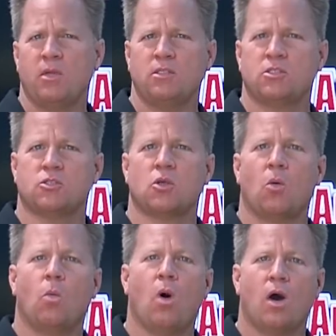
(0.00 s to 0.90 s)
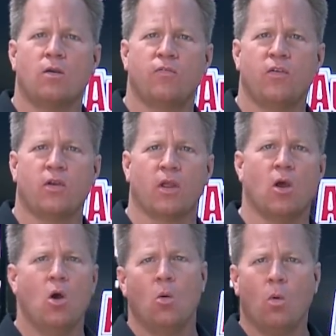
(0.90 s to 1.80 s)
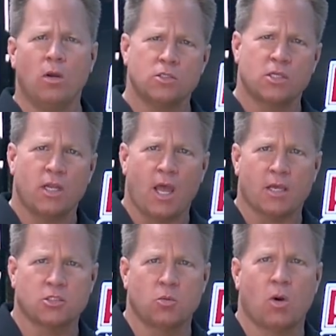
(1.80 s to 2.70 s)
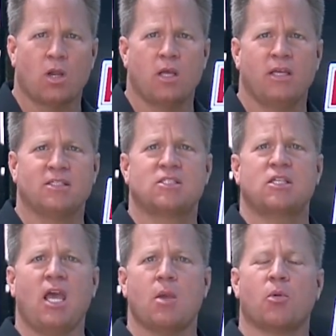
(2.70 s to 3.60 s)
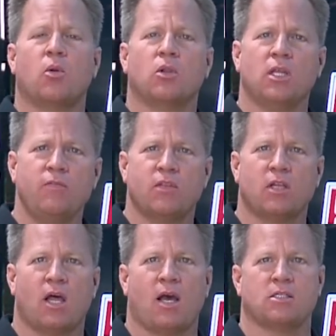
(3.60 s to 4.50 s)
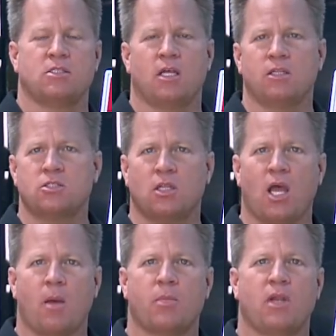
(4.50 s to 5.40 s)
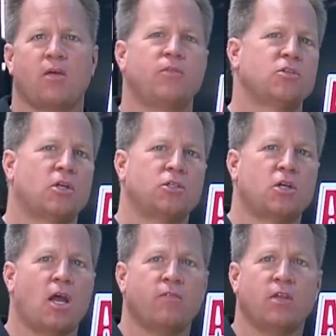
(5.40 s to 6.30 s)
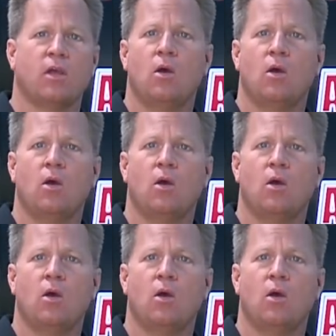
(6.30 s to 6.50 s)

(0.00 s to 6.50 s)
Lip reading: means is water-fearing. Water's going to actually want to escape or leave the glass. Now this will happen after you start driving